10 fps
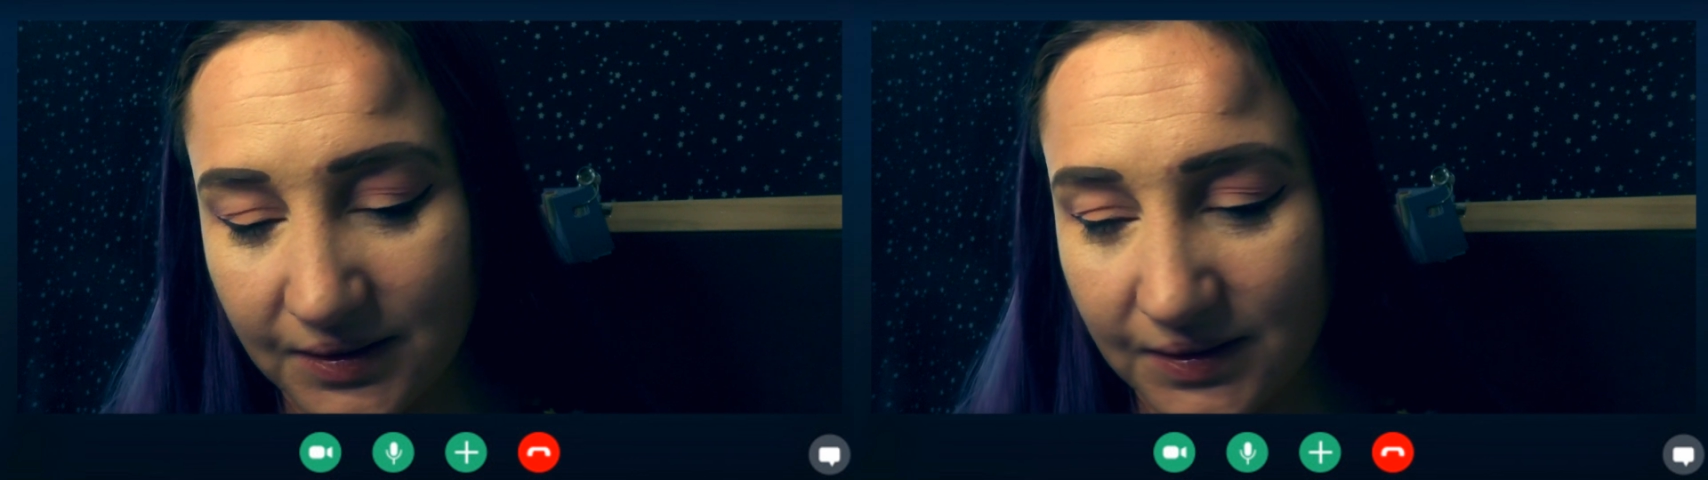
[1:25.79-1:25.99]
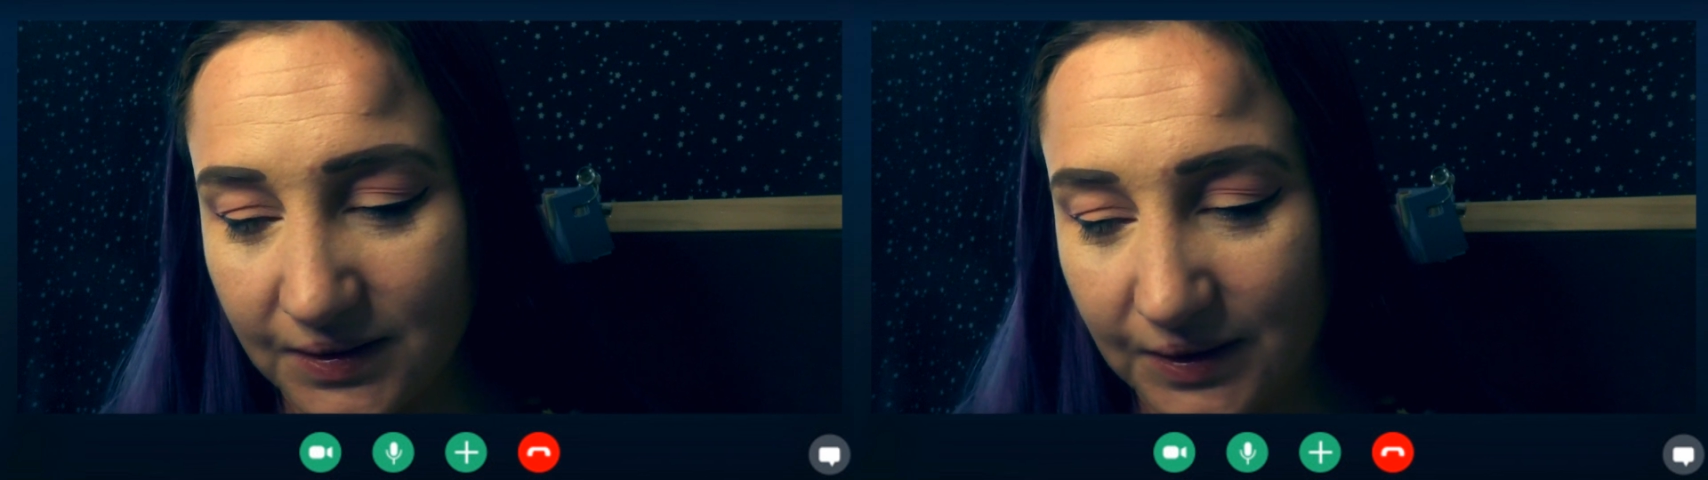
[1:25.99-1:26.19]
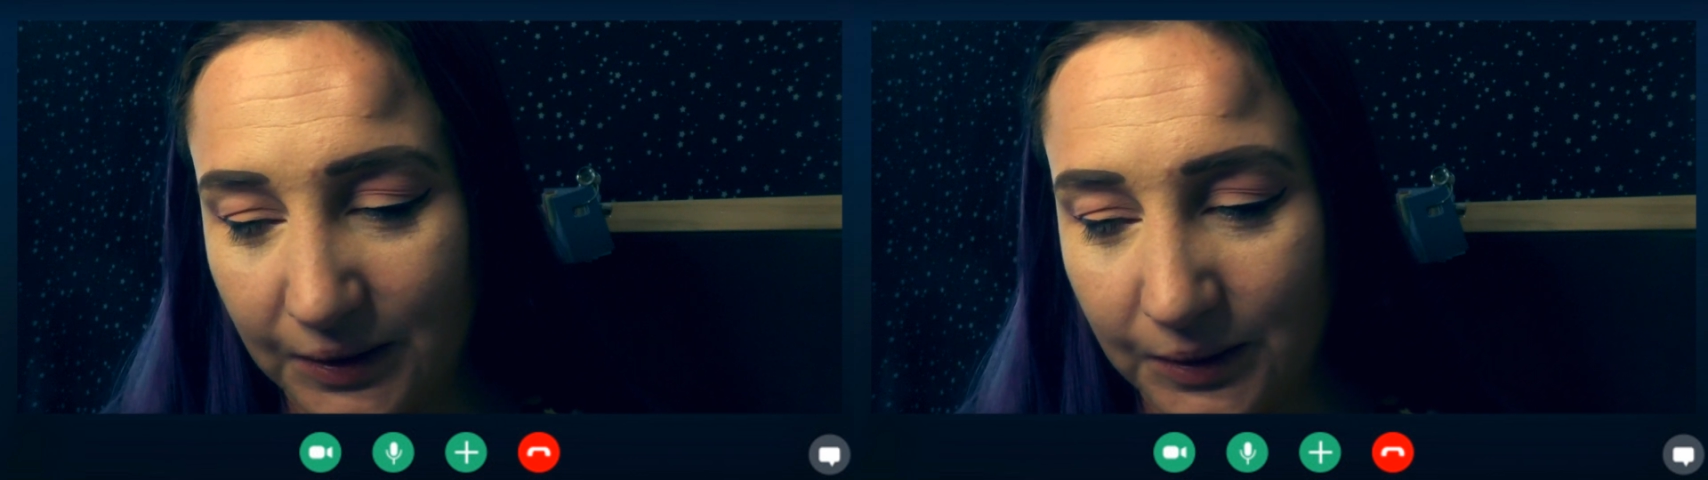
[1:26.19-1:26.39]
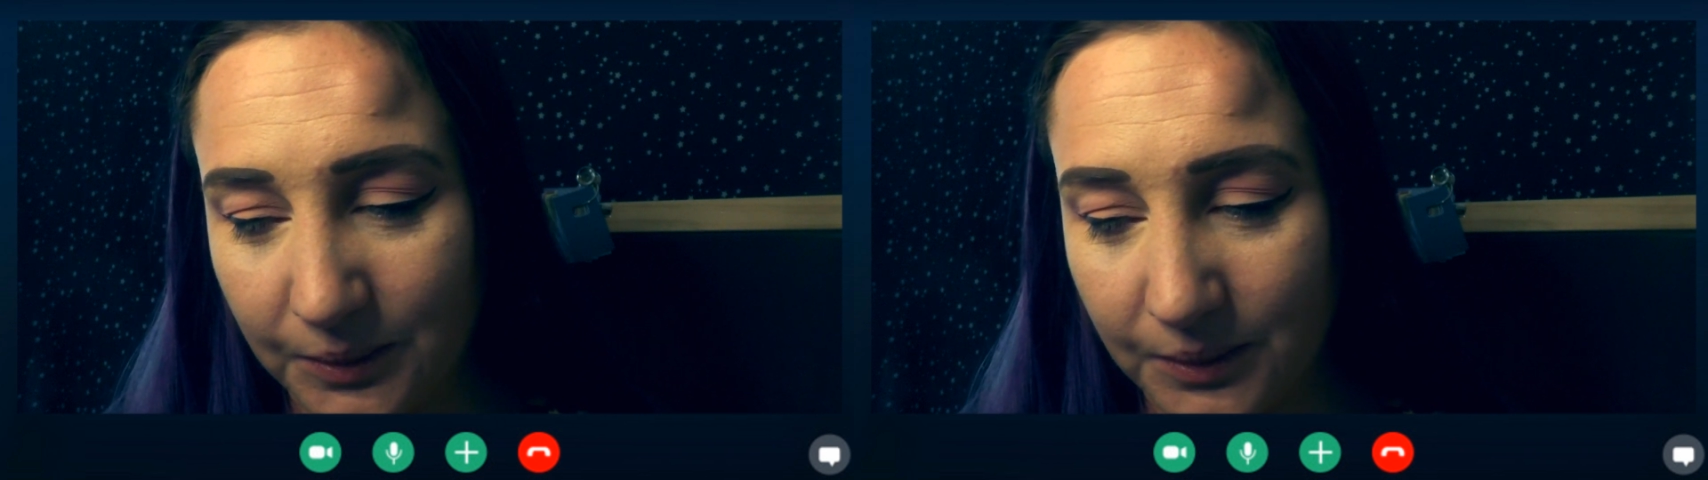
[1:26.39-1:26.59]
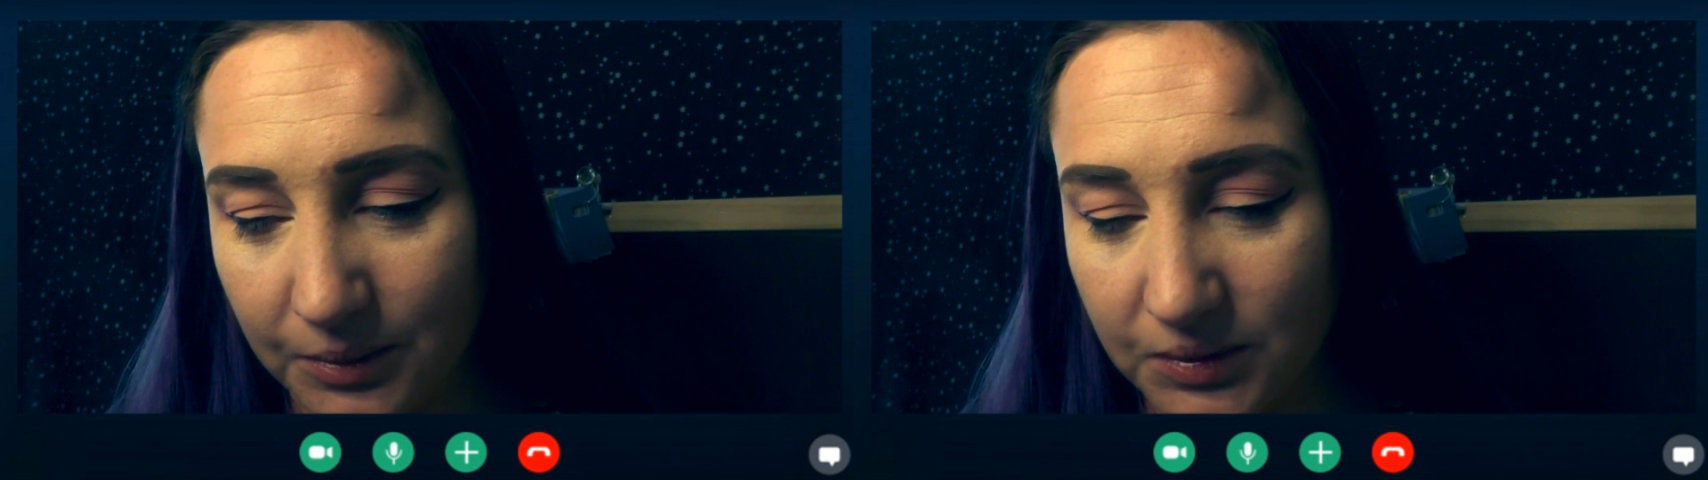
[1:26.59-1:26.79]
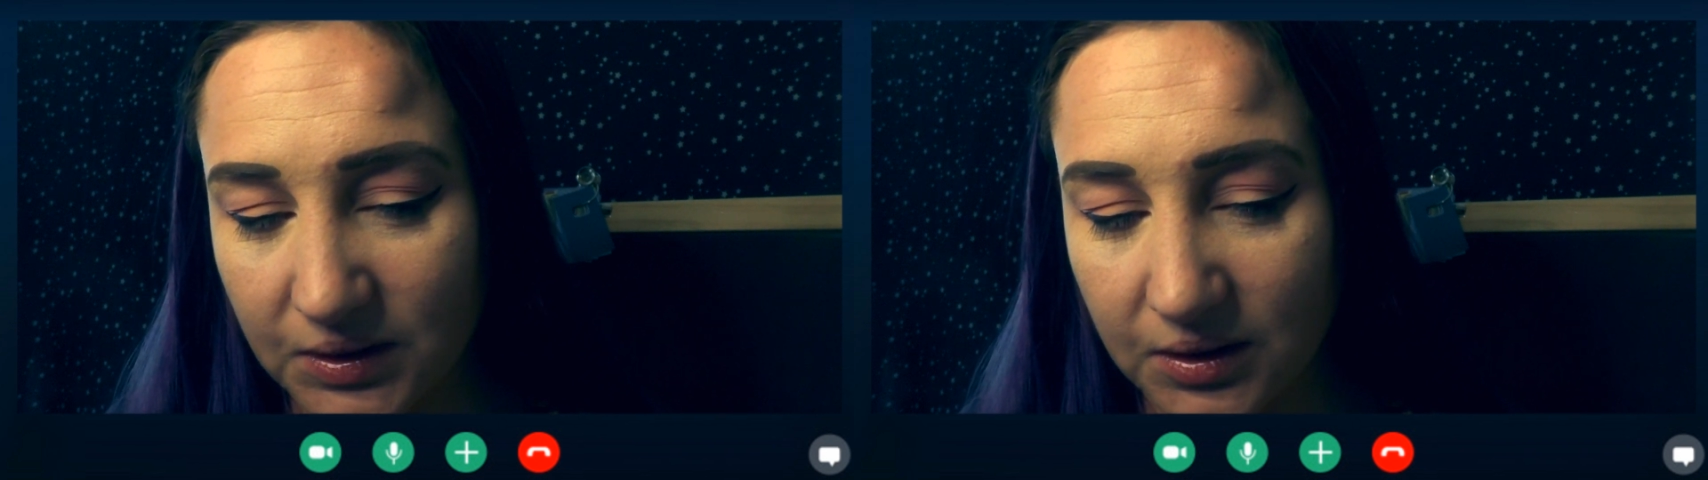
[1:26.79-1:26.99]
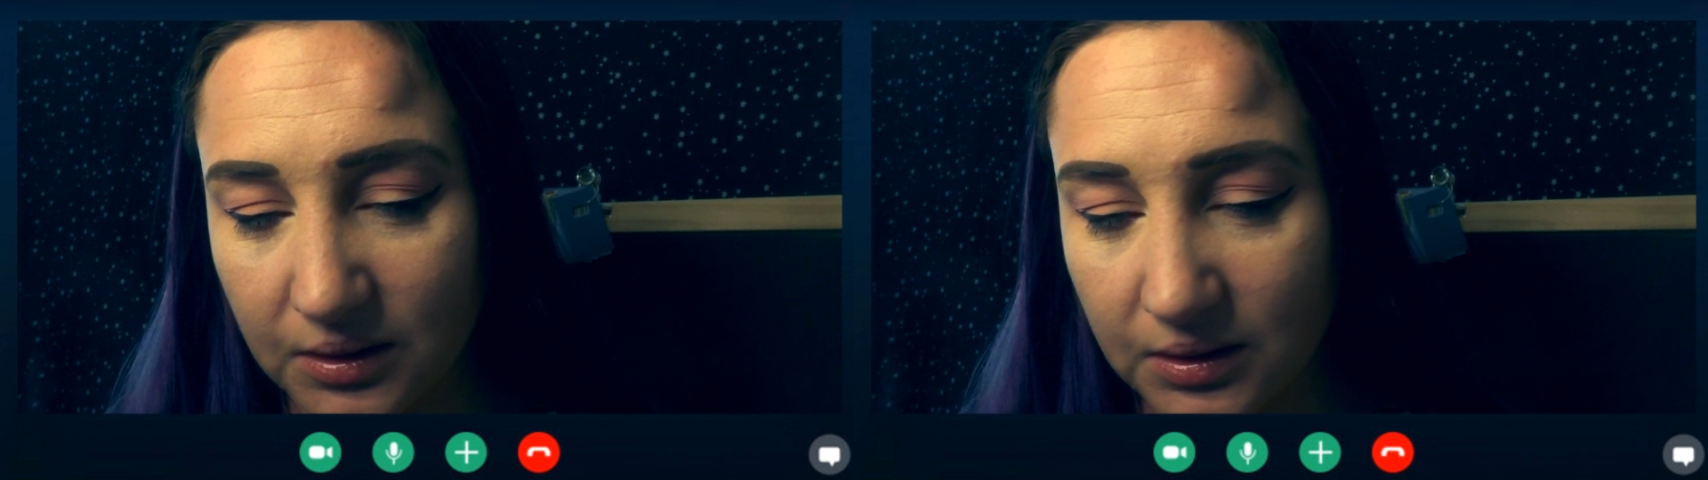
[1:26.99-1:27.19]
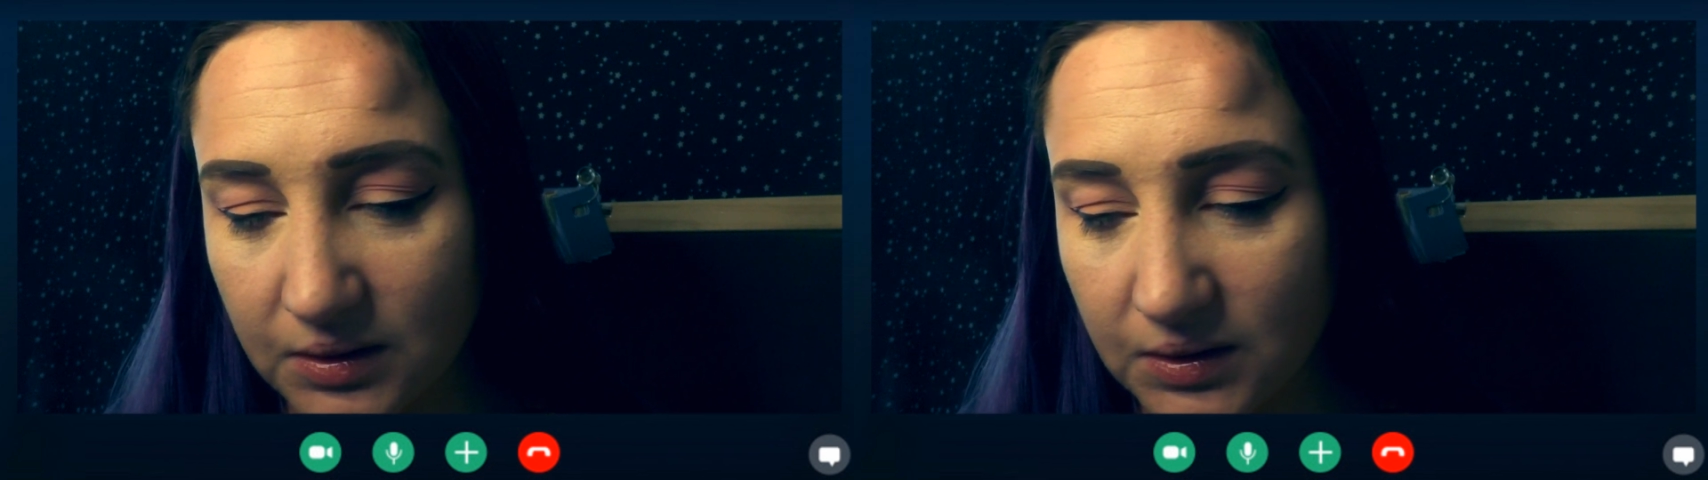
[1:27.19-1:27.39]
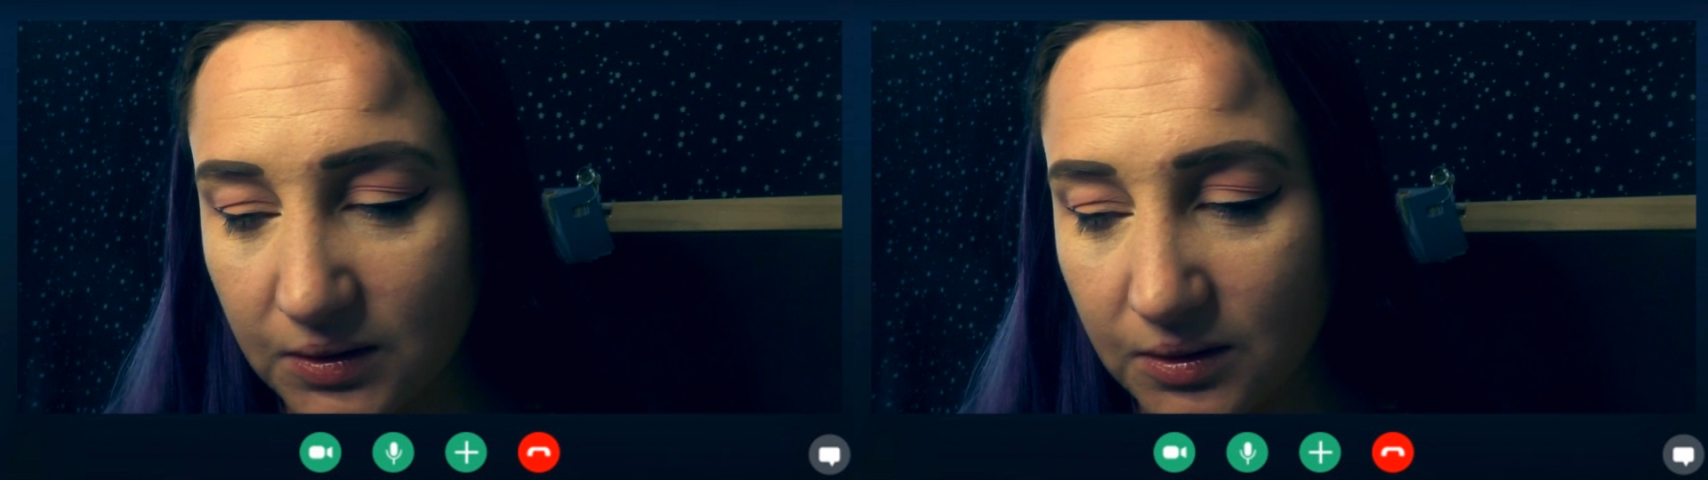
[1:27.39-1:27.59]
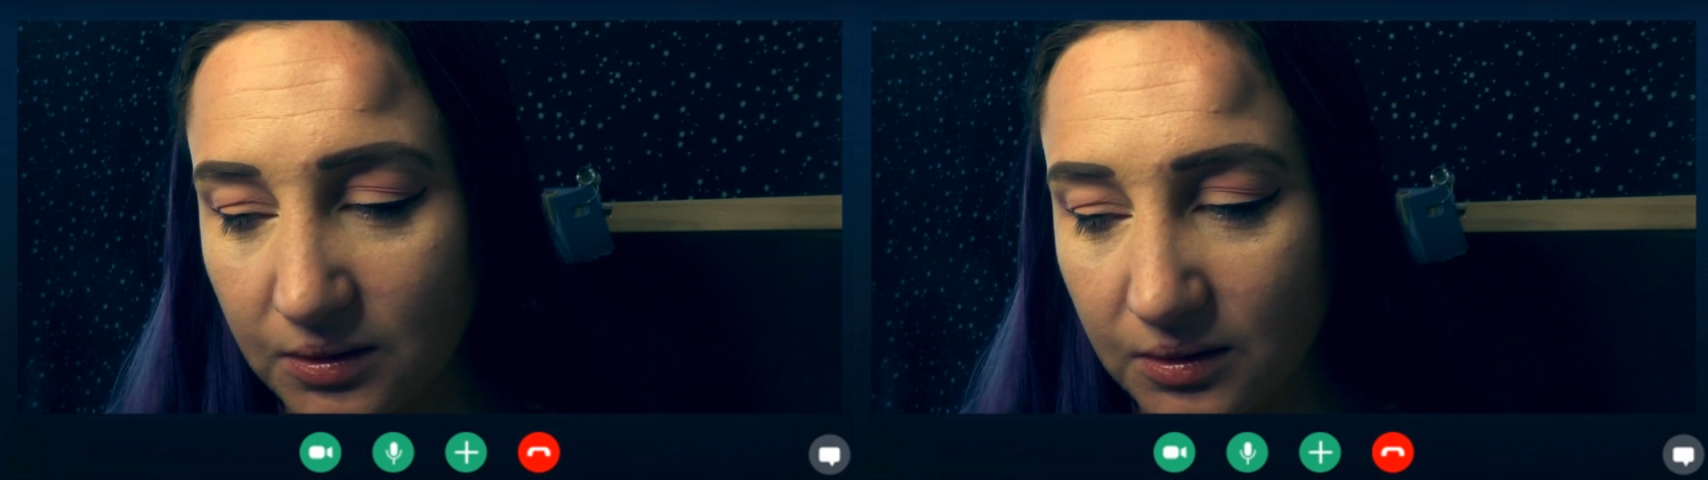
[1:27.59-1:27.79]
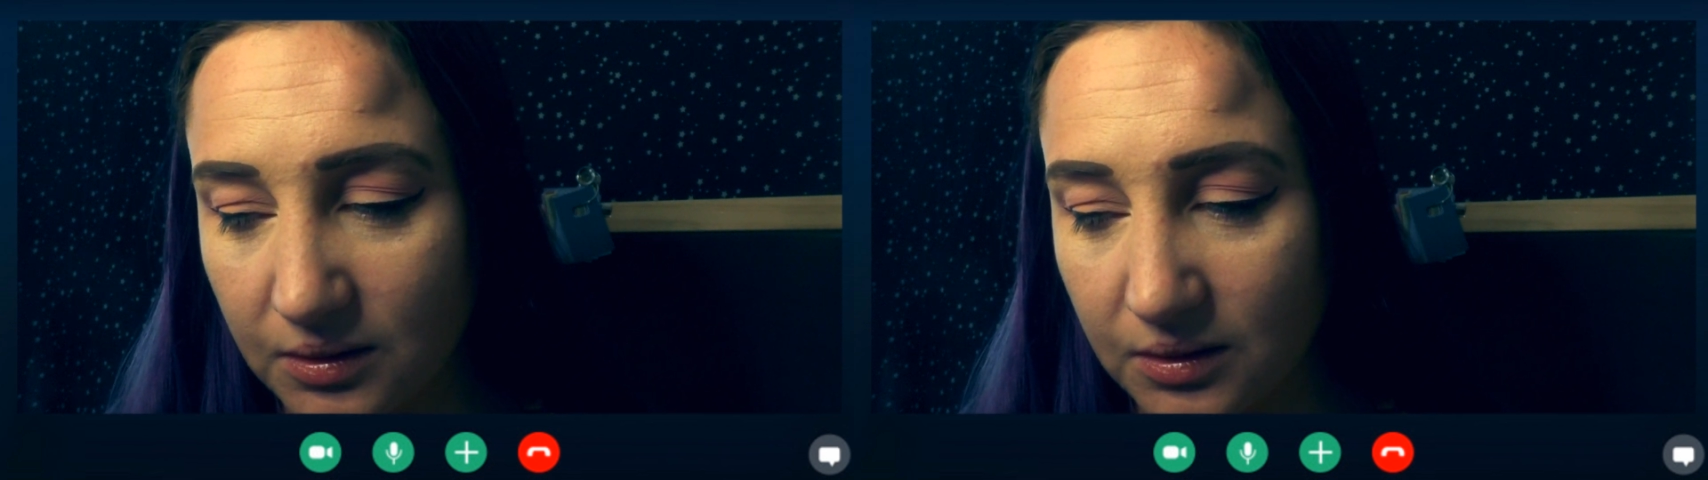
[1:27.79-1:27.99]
So I'm just going to